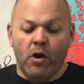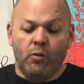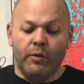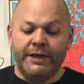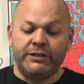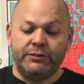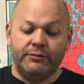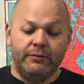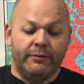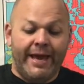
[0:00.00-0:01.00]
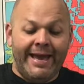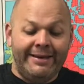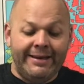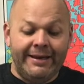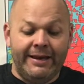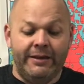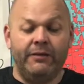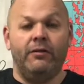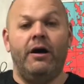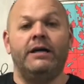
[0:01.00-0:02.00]
which ended in a
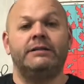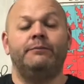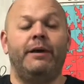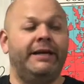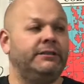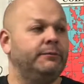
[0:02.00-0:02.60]
loss by